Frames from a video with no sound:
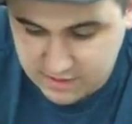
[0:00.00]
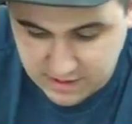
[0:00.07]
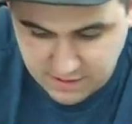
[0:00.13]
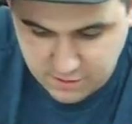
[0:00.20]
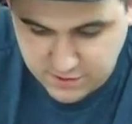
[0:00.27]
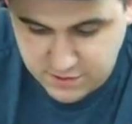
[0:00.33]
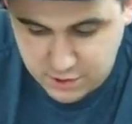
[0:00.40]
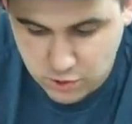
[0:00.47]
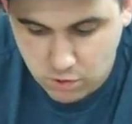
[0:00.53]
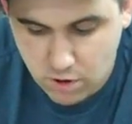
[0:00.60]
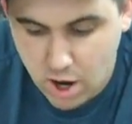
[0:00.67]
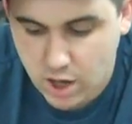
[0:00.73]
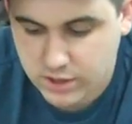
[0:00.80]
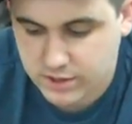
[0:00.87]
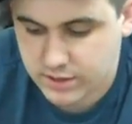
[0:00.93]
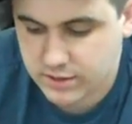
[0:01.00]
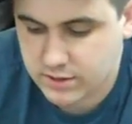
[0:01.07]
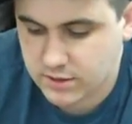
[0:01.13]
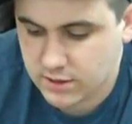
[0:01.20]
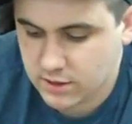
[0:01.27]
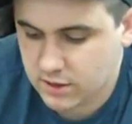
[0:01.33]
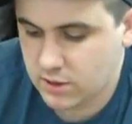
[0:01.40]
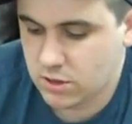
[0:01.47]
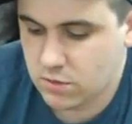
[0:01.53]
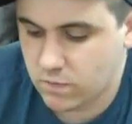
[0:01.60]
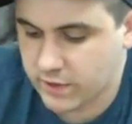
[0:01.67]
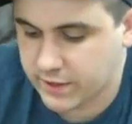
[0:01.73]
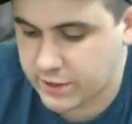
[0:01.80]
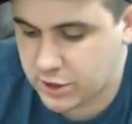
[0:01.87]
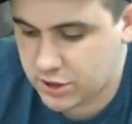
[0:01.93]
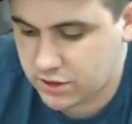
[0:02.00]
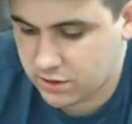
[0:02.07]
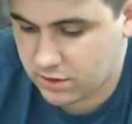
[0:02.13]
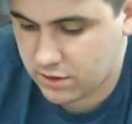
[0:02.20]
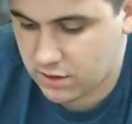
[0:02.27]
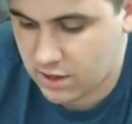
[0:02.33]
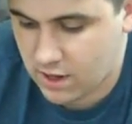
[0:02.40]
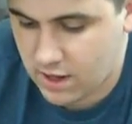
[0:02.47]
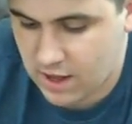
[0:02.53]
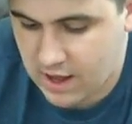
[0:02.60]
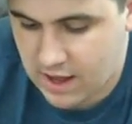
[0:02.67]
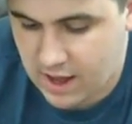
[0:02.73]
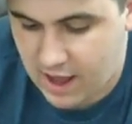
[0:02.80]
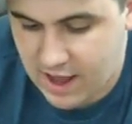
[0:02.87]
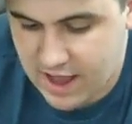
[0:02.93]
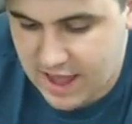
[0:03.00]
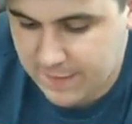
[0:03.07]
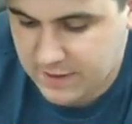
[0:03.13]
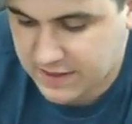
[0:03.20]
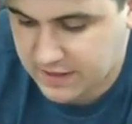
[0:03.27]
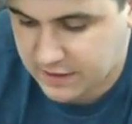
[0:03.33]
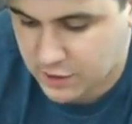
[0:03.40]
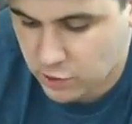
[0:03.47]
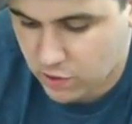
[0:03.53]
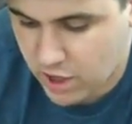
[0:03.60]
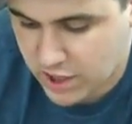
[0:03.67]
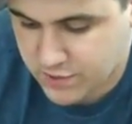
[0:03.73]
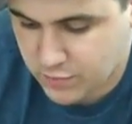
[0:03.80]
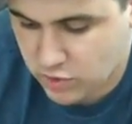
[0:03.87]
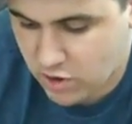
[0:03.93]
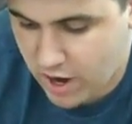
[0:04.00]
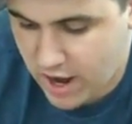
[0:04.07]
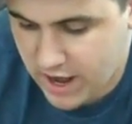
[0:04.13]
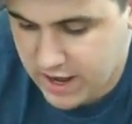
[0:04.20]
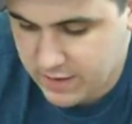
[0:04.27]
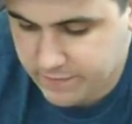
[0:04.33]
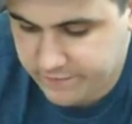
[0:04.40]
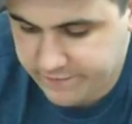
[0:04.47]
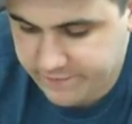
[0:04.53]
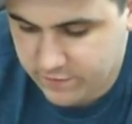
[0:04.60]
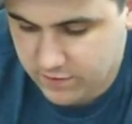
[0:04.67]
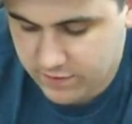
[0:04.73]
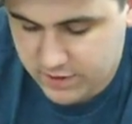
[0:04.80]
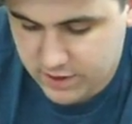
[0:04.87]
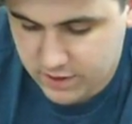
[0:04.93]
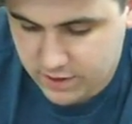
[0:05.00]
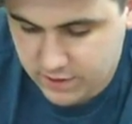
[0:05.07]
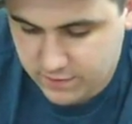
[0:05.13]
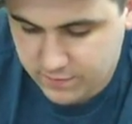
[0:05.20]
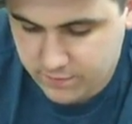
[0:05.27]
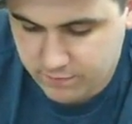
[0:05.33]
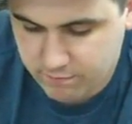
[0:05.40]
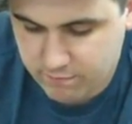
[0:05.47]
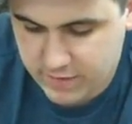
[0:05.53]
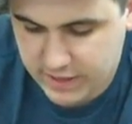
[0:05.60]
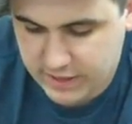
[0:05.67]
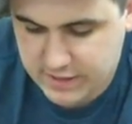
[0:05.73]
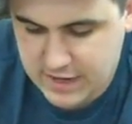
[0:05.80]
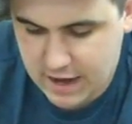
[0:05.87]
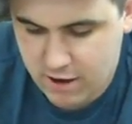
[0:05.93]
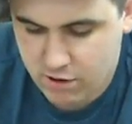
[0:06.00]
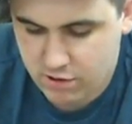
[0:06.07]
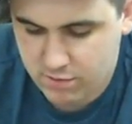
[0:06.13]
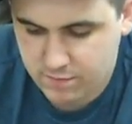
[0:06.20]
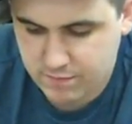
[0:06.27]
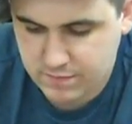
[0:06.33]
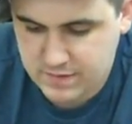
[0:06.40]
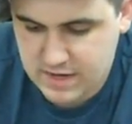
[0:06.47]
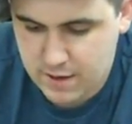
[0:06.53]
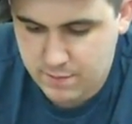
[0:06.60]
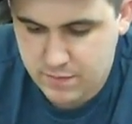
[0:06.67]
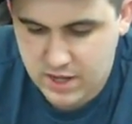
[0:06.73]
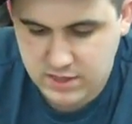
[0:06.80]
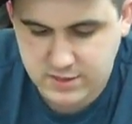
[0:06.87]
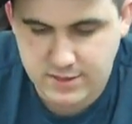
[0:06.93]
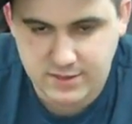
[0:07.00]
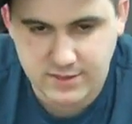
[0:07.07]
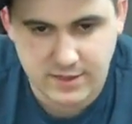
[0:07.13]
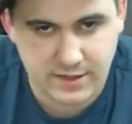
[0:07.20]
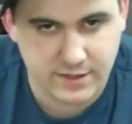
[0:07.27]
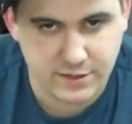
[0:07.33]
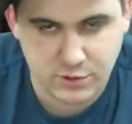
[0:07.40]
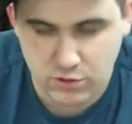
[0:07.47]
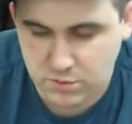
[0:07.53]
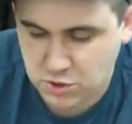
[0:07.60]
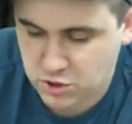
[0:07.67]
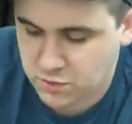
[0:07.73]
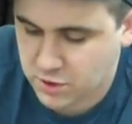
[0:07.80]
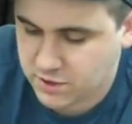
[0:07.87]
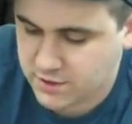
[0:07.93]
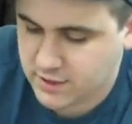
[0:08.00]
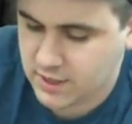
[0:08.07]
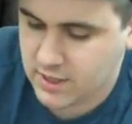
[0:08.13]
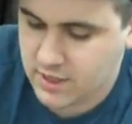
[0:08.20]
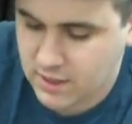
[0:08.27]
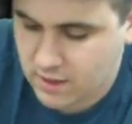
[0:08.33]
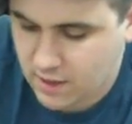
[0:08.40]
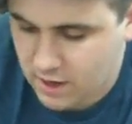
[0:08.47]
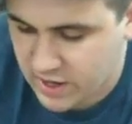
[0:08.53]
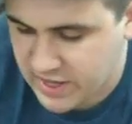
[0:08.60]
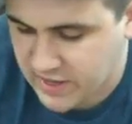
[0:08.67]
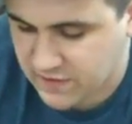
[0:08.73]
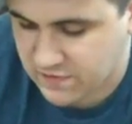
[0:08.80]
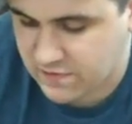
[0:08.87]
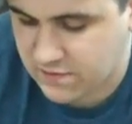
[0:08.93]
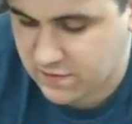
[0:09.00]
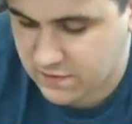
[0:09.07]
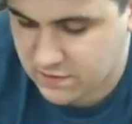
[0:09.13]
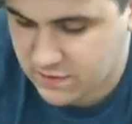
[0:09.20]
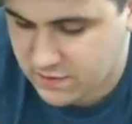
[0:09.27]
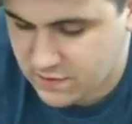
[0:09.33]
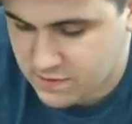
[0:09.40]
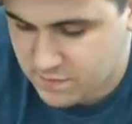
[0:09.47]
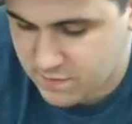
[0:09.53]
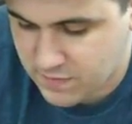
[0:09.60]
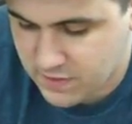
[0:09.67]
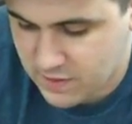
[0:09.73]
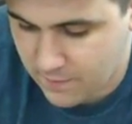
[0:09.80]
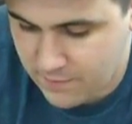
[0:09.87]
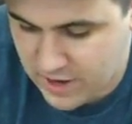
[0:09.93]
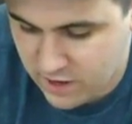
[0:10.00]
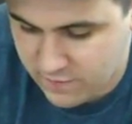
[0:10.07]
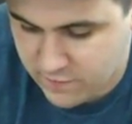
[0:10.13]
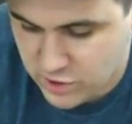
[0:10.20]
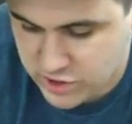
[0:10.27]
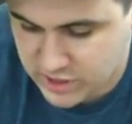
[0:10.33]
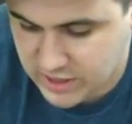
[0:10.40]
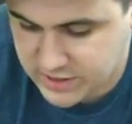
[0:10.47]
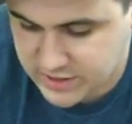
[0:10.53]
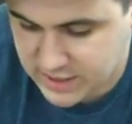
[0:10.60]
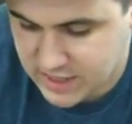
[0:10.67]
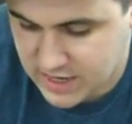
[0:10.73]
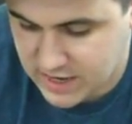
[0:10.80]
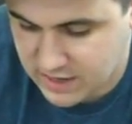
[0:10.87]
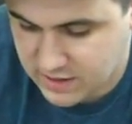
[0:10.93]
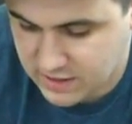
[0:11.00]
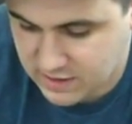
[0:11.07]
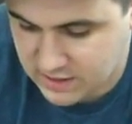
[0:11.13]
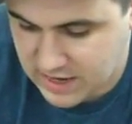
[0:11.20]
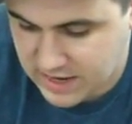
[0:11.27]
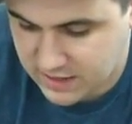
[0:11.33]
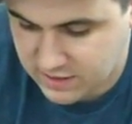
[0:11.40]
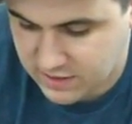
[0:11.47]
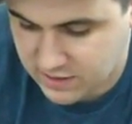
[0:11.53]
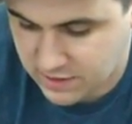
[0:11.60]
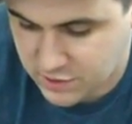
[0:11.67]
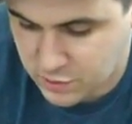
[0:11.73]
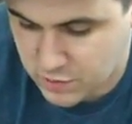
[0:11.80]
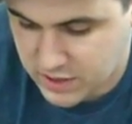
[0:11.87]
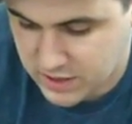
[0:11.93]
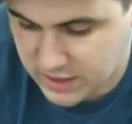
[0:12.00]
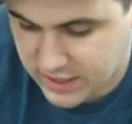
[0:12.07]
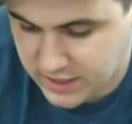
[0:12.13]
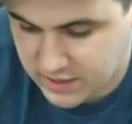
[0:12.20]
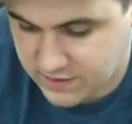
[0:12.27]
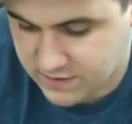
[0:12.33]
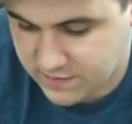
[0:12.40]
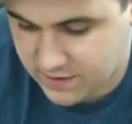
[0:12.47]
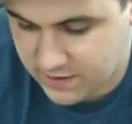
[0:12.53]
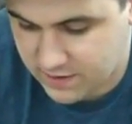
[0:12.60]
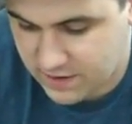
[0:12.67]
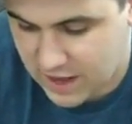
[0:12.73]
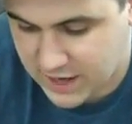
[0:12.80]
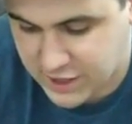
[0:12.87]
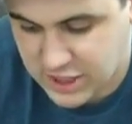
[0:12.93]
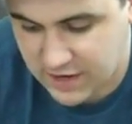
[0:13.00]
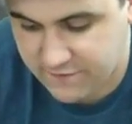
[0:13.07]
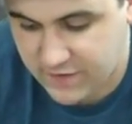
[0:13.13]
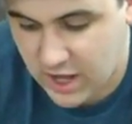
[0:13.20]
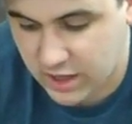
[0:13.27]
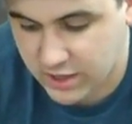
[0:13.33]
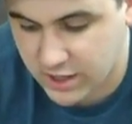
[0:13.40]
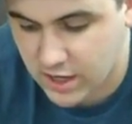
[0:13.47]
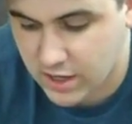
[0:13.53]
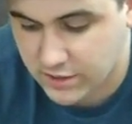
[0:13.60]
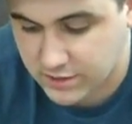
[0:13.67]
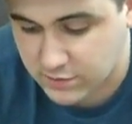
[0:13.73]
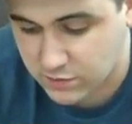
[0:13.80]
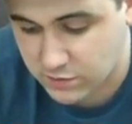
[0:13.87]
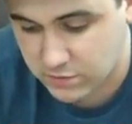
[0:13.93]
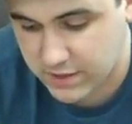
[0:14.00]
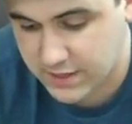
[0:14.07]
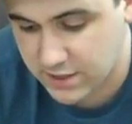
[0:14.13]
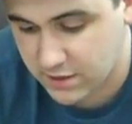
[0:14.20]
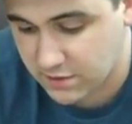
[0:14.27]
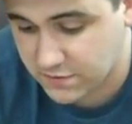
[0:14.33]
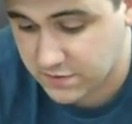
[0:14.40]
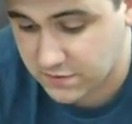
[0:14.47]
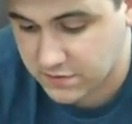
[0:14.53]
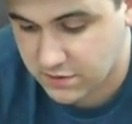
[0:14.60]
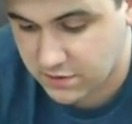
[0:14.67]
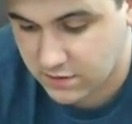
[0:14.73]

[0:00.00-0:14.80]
then there's the Tauroxes, which I happen to think the Taurox Prime for the Militarum Tempestus, the stormtroopers, is the better version because it can take the twin-linked hotshot volley guns, which we'll get to those. Those